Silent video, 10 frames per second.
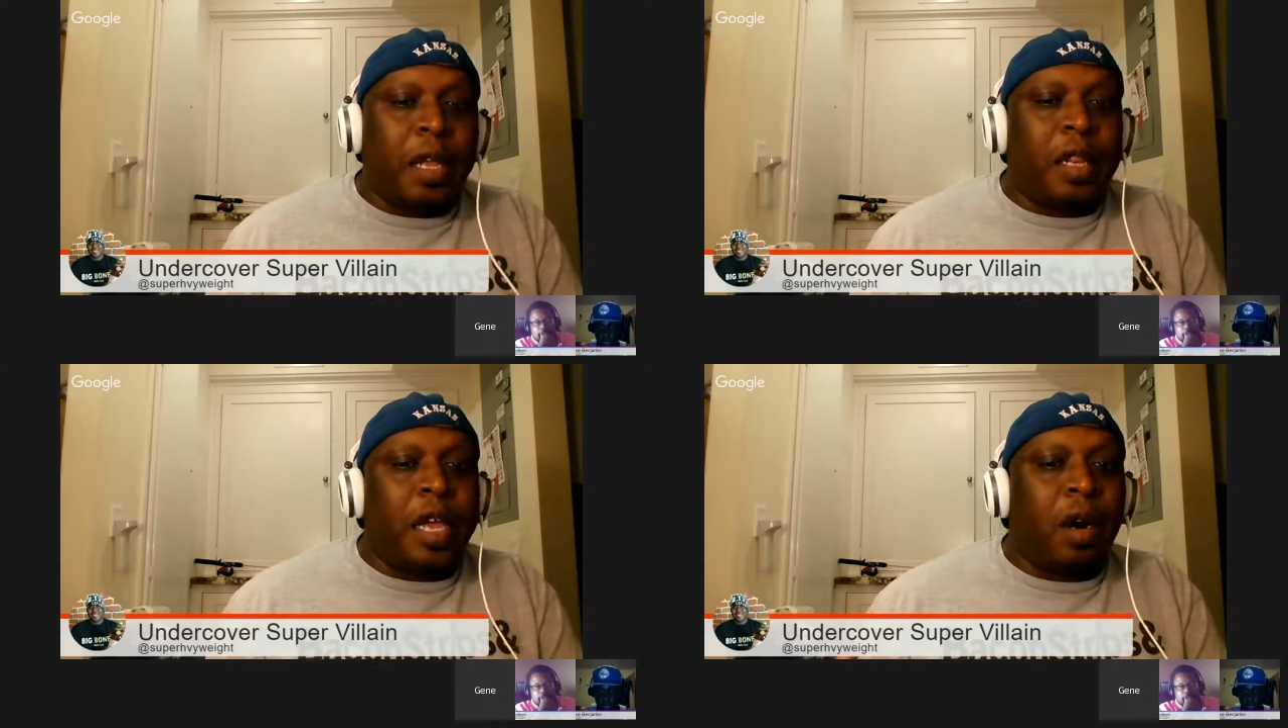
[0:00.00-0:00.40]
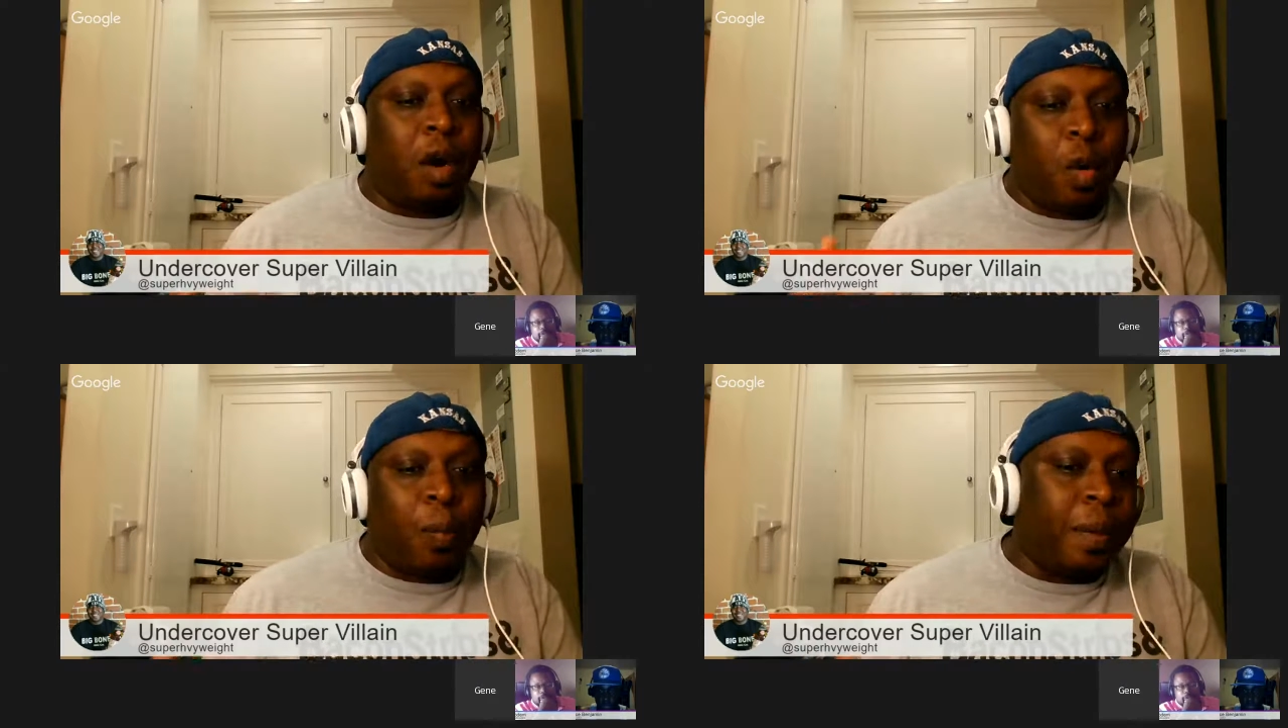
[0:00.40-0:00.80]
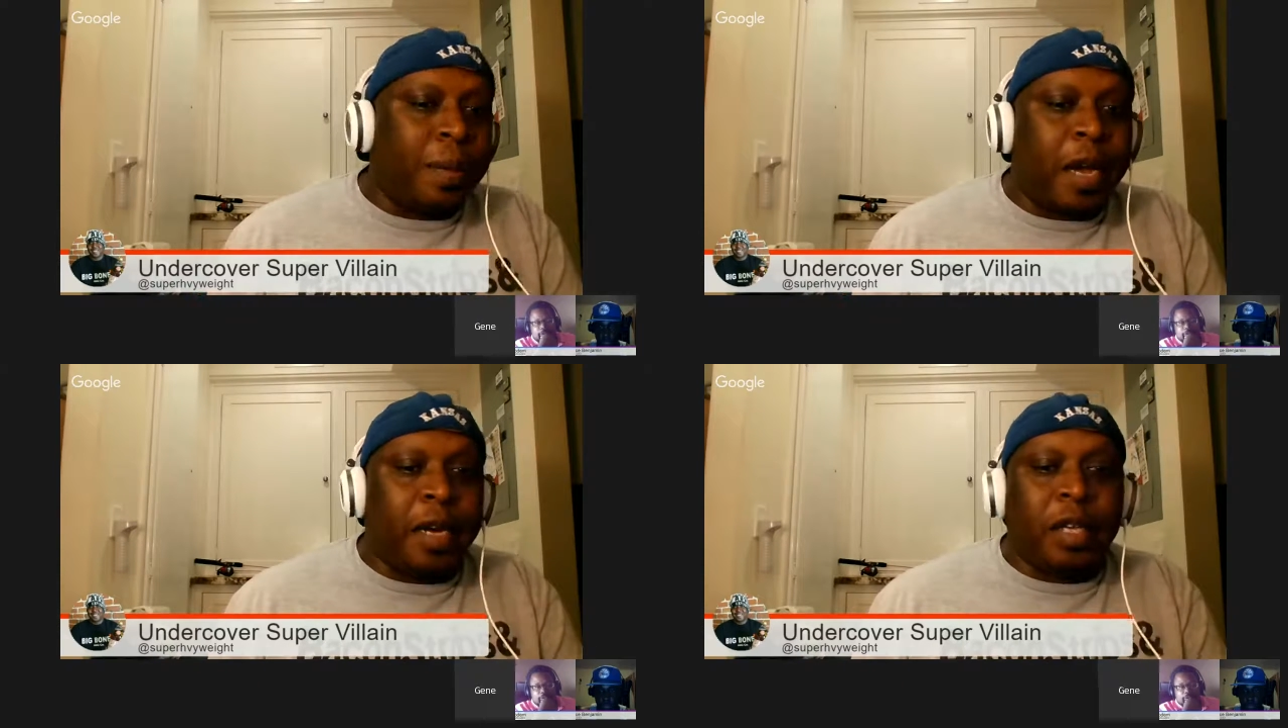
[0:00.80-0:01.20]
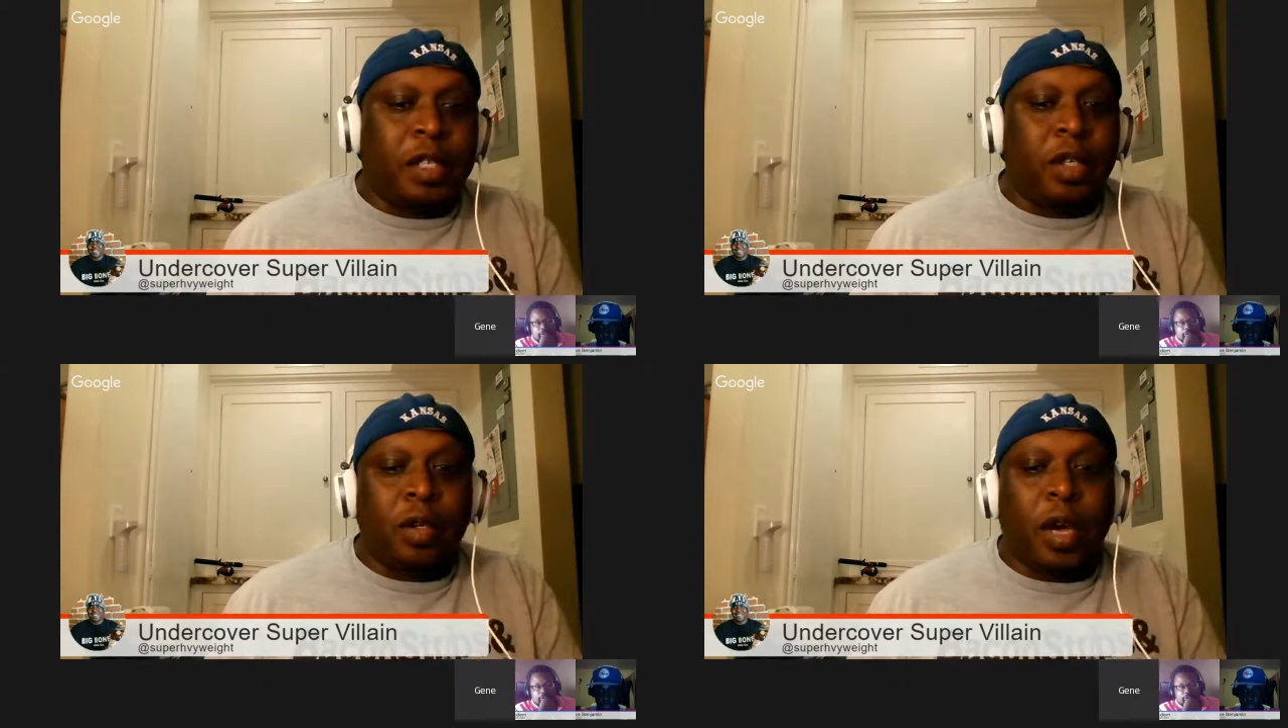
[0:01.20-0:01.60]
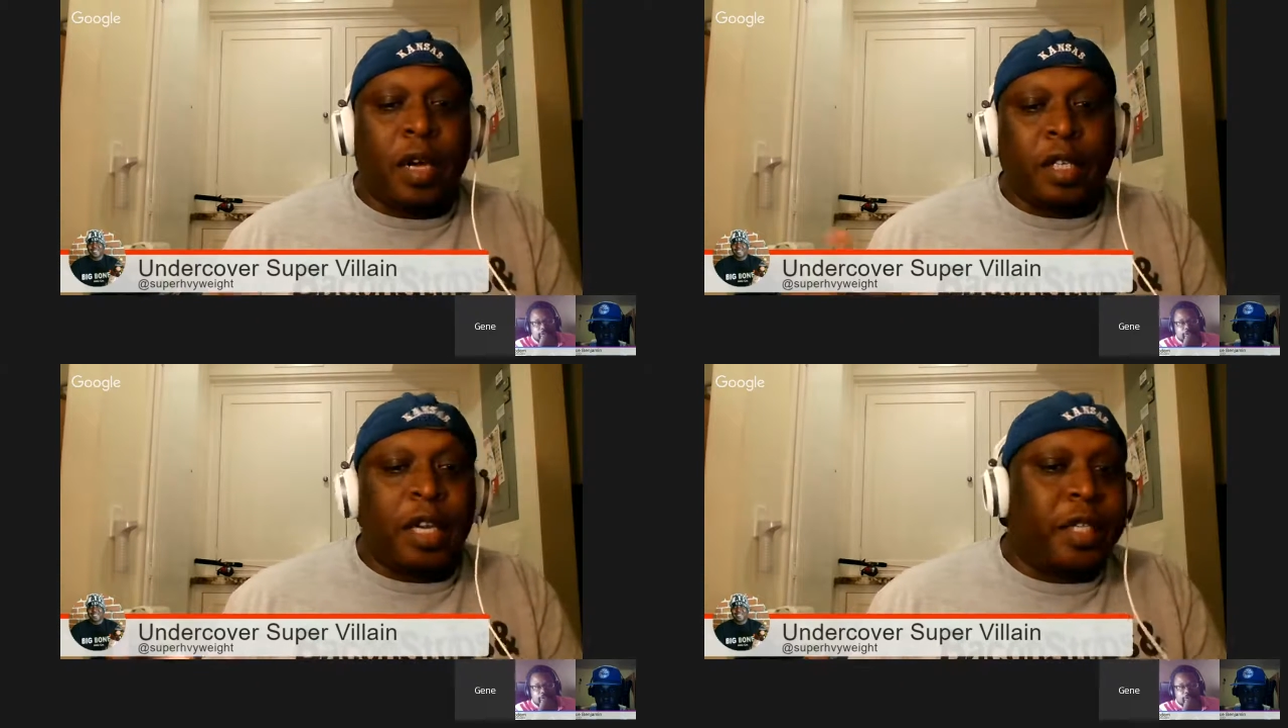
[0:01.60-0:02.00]
that are open-minded
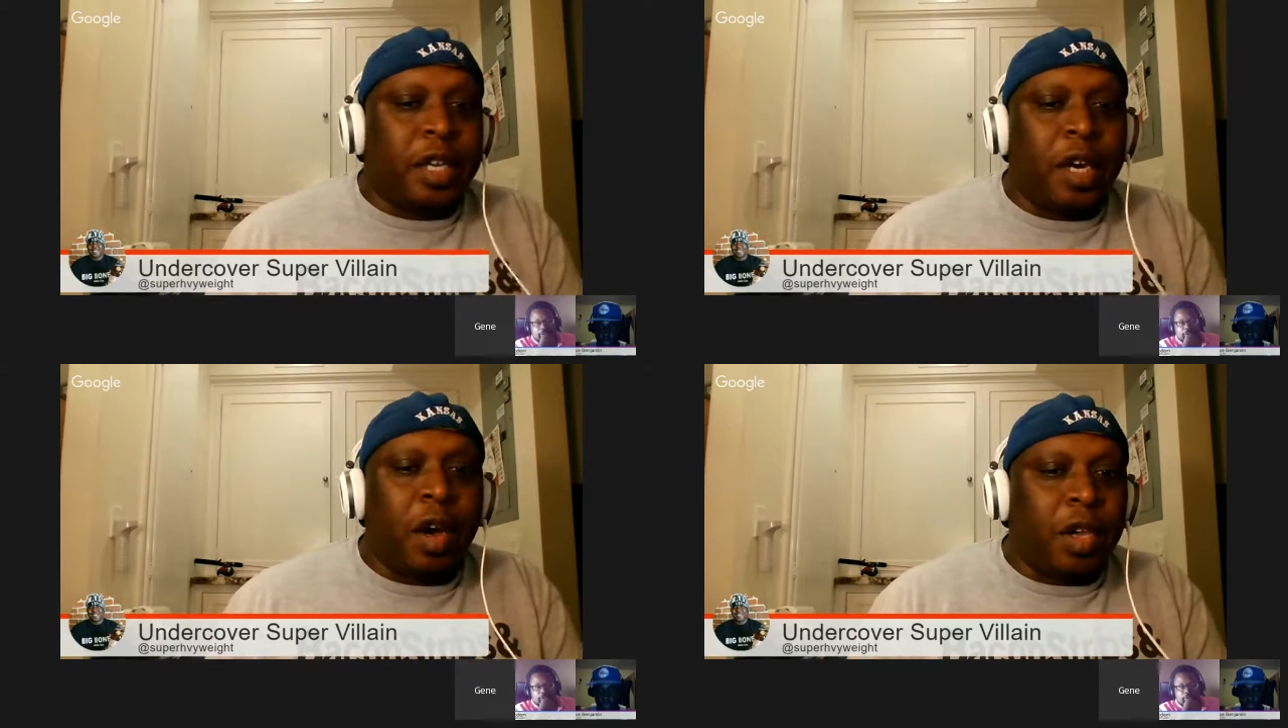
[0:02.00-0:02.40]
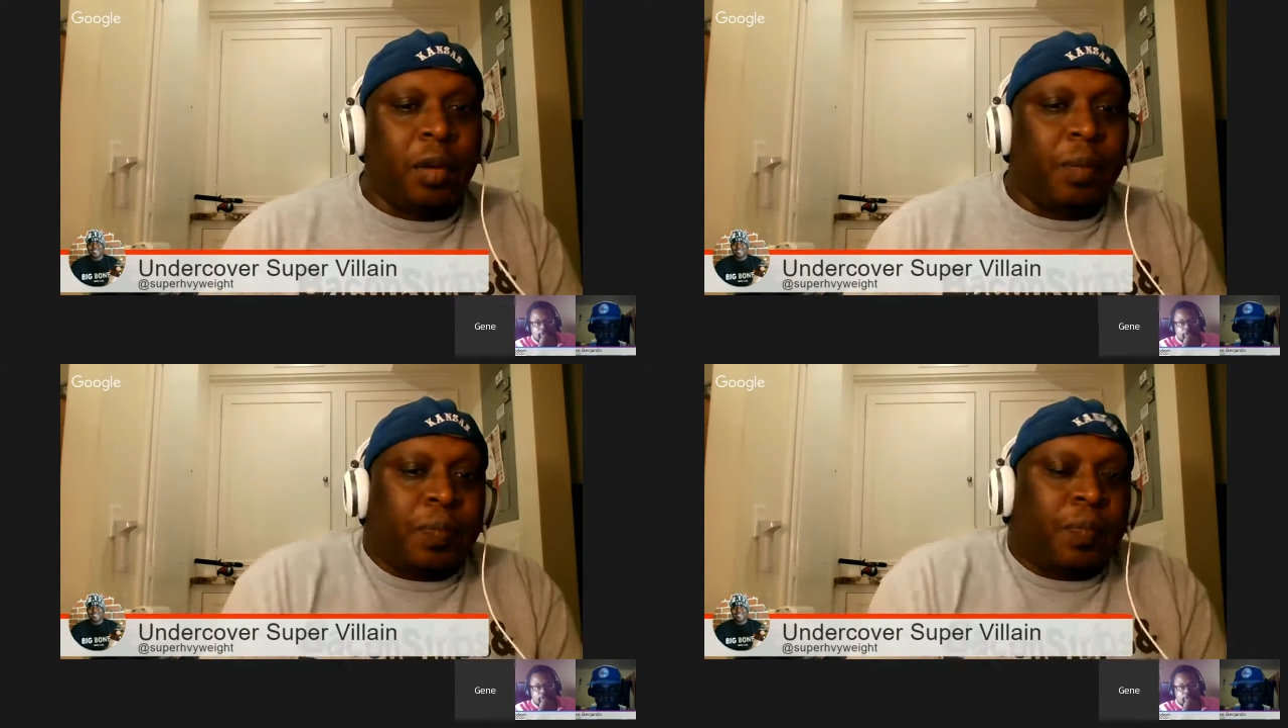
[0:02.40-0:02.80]
to get to know you.